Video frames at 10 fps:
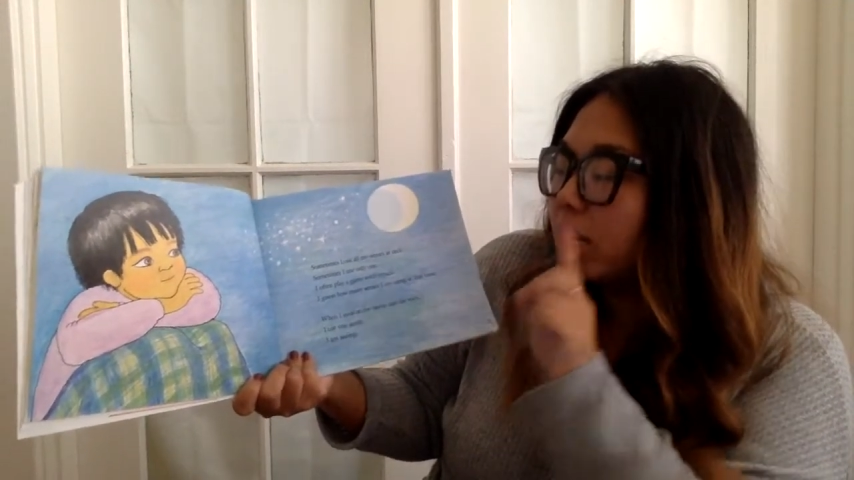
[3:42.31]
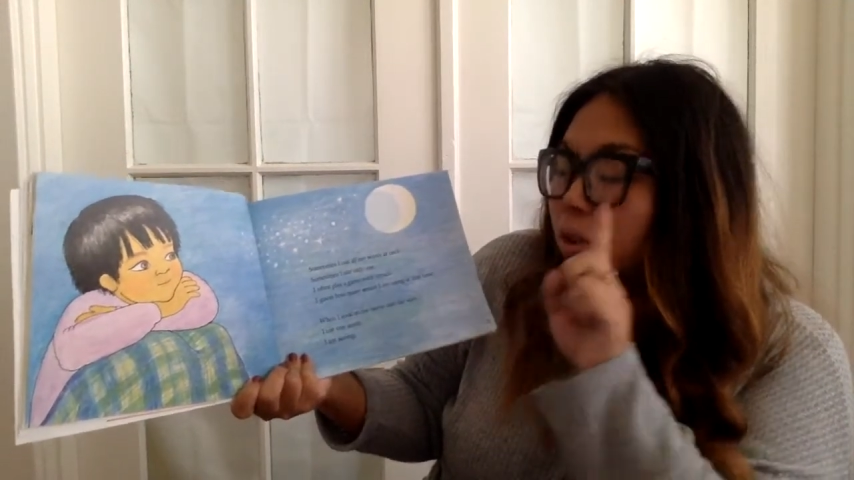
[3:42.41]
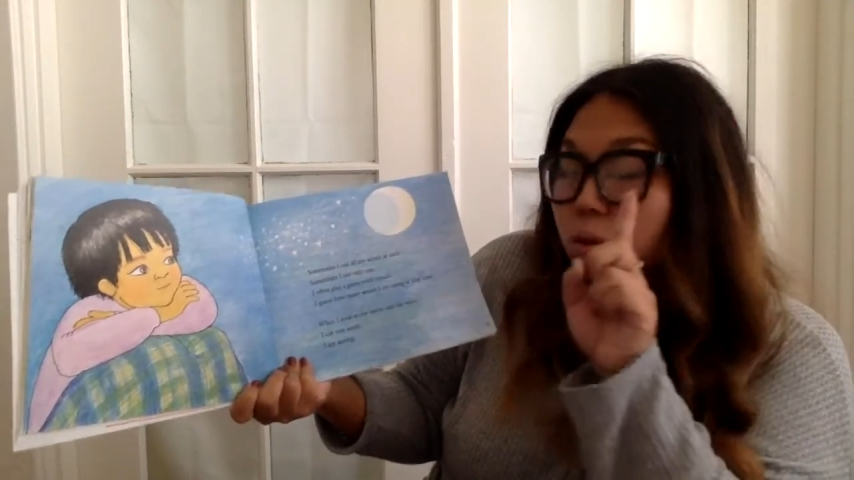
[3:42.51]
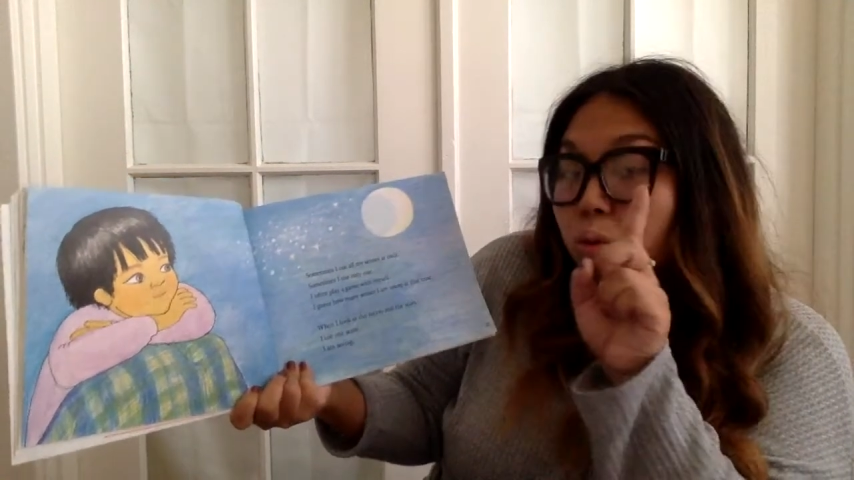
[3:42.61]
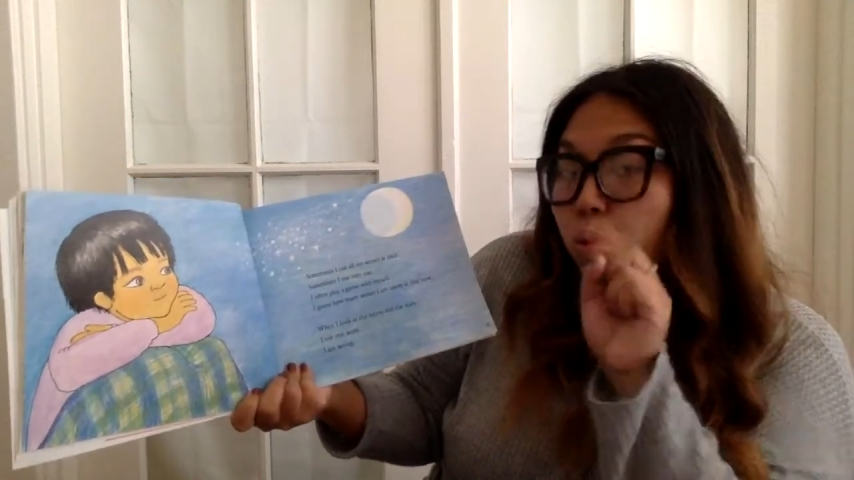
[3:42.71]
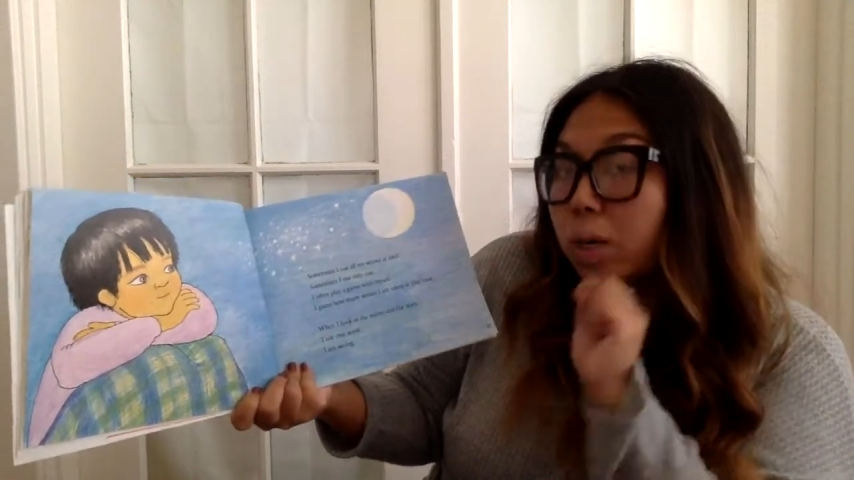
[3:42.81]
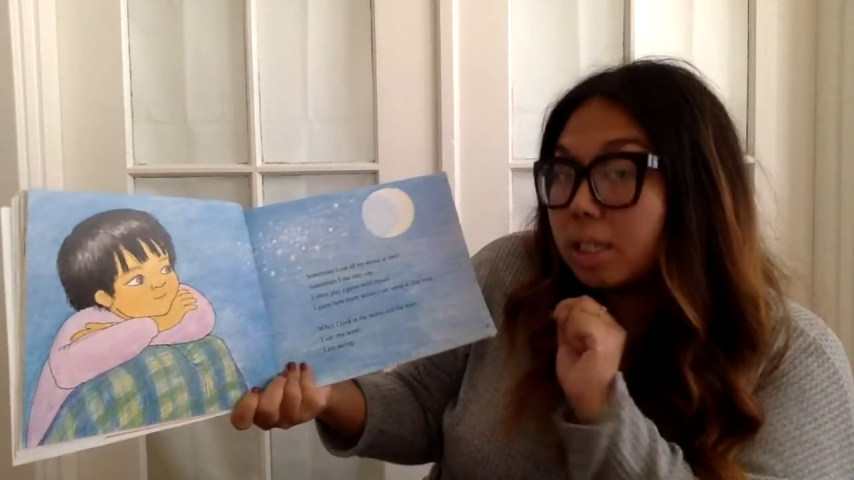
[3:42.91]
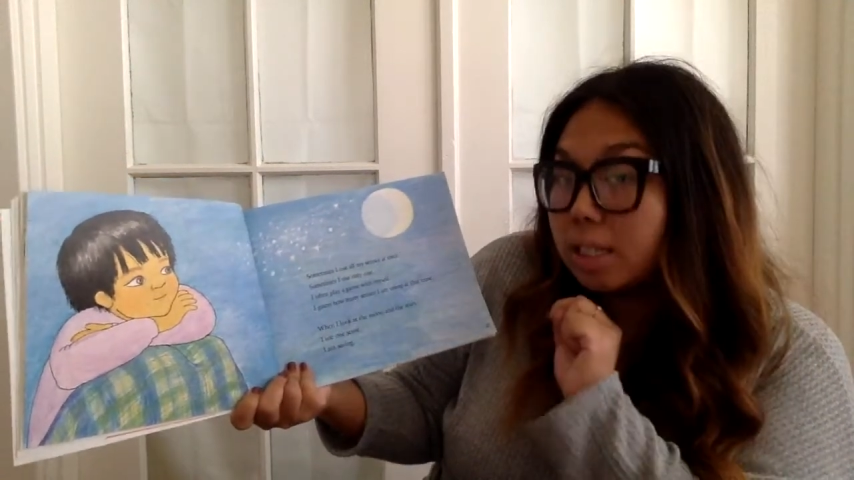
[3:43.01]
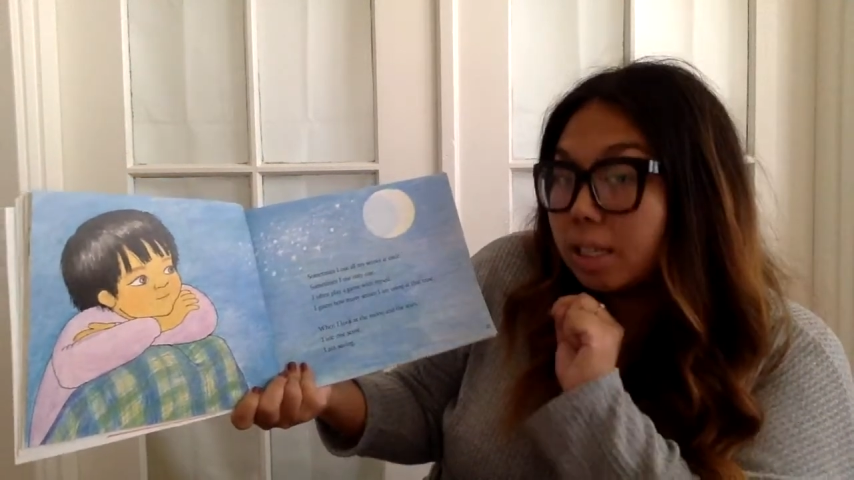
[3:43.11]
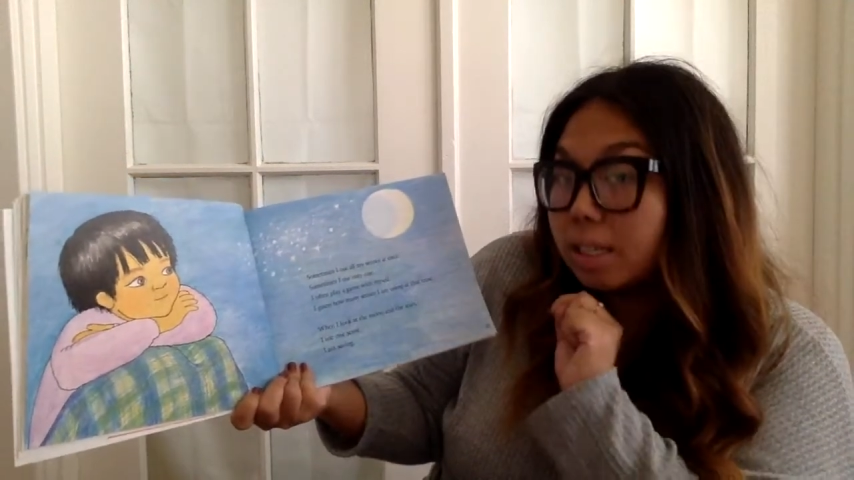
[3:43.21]
I use
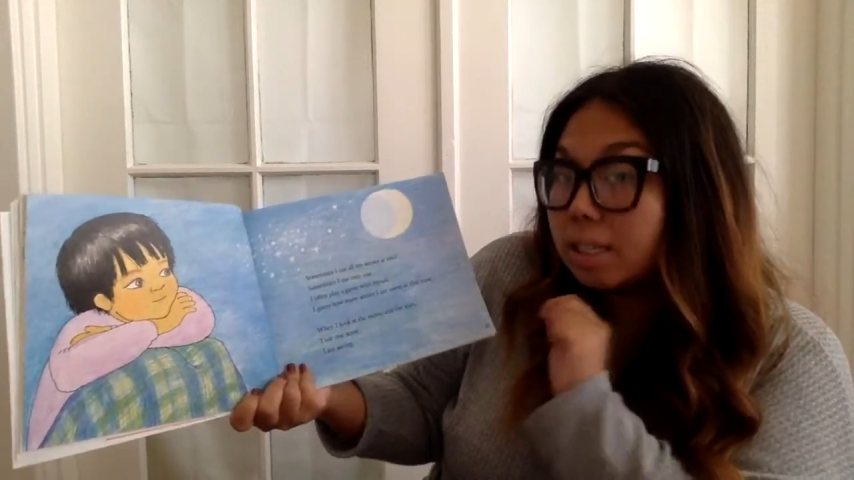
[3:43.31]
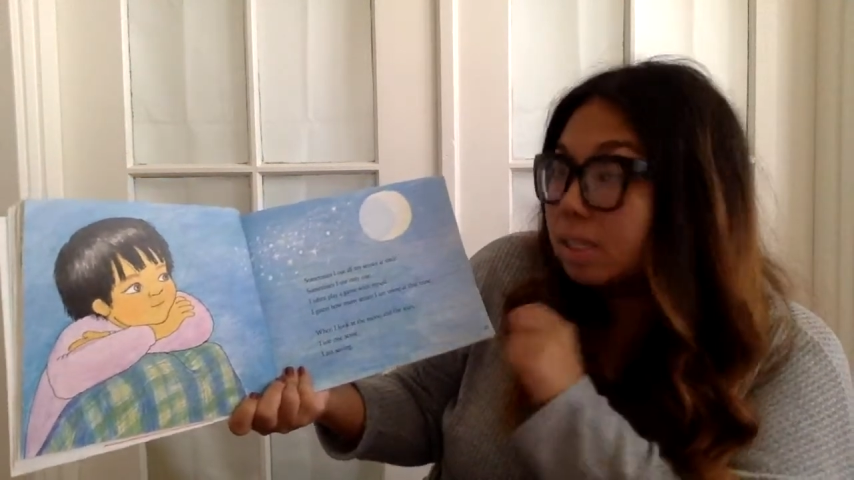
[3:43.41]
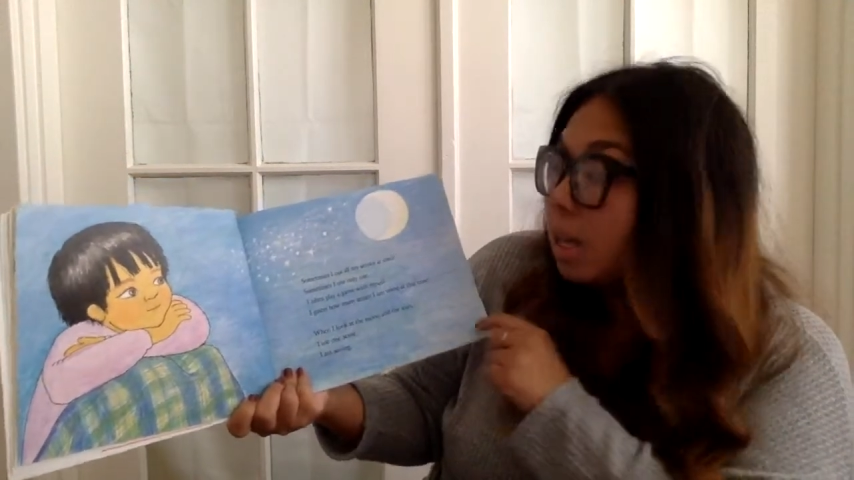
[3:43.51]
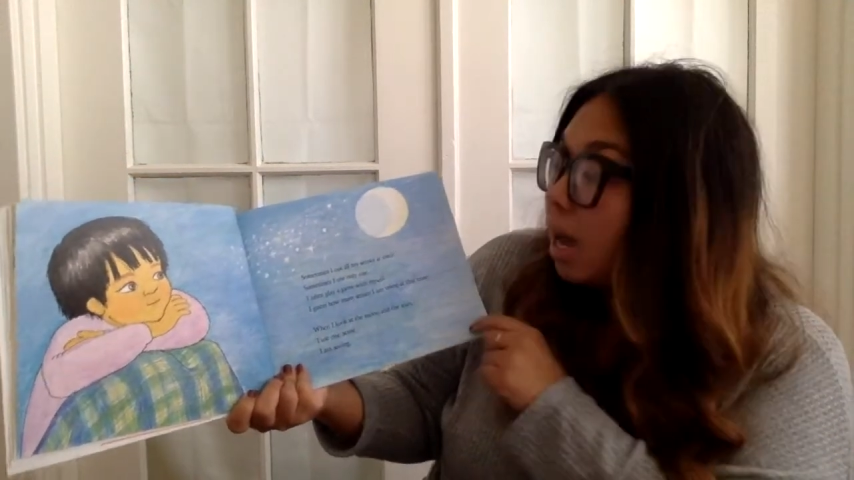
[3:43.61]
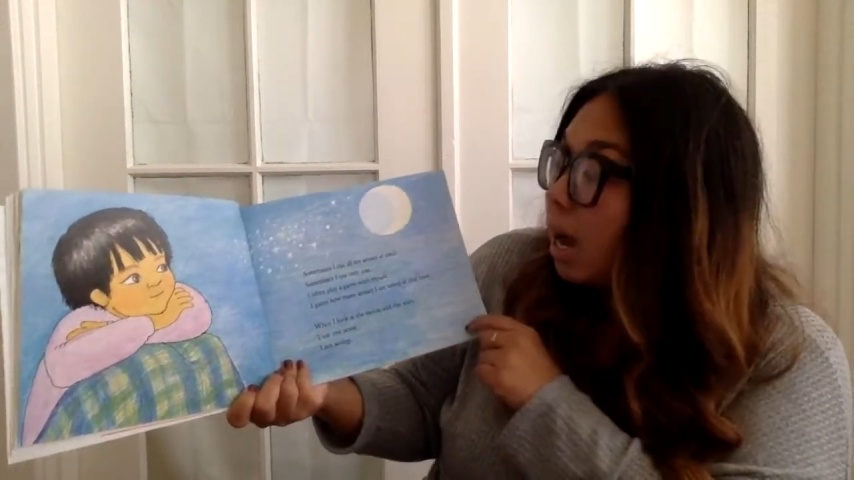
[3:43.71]
one sense.